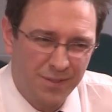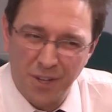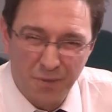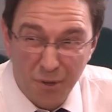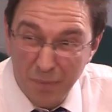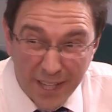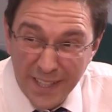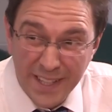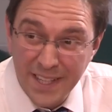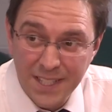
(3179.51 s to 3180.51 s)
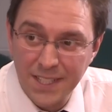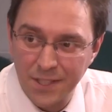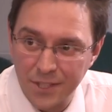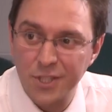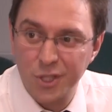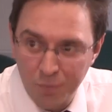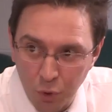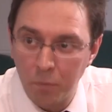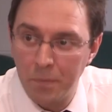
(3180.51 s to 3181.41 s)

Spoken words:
don't gold plate this. These guys are small